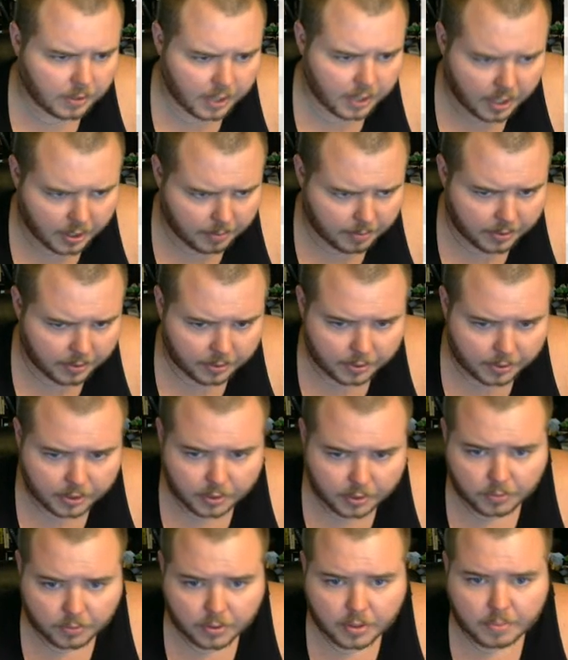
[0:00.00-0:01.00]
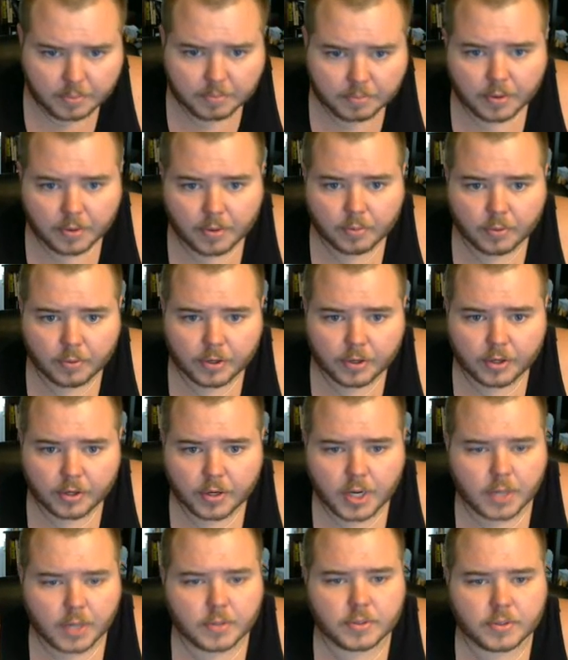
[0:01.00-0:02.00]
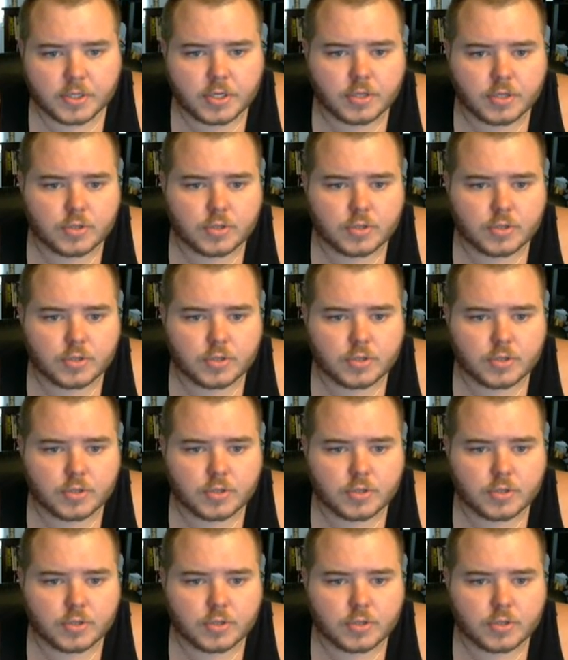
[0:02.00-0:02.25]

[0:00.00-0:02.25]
kind of building you want, but when you go to